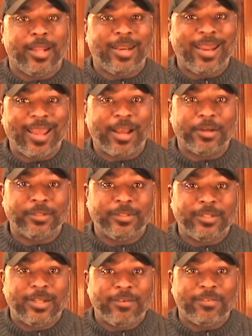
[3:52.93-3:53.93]
Now,
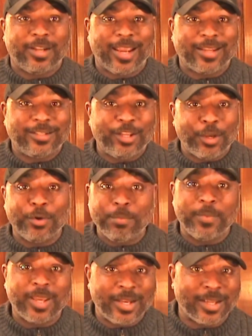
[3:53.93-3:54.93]
for like 2
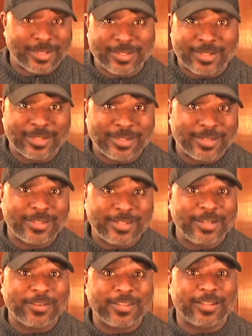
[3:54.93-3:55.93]
minutes,
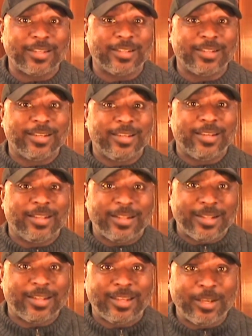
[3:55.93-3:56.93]
seriously,
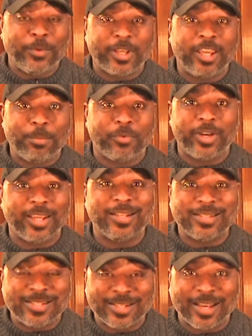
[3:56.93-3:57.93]
it would keep
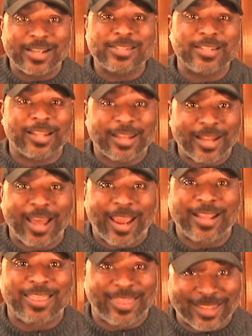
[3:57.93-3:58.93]
ringing just
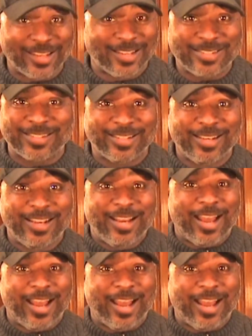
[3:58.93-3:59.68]
like this.